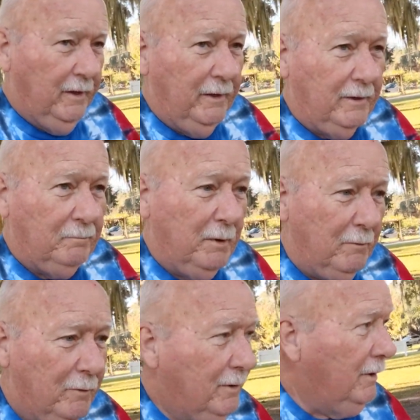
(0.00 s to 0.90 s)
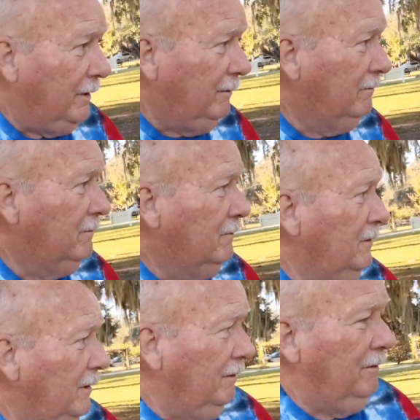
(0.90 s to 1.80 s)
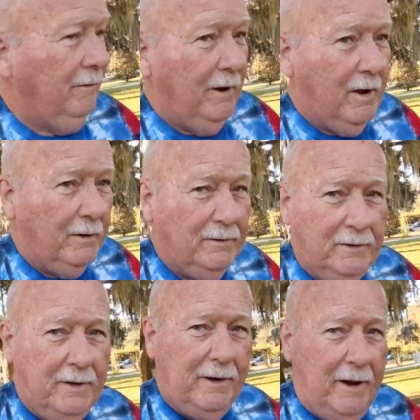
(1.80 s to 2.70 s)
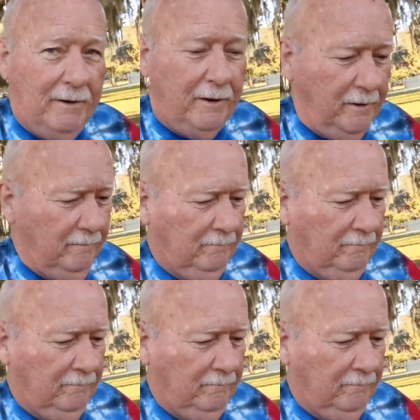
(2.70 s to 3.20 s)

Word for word: And it's been really, really nice staying out here.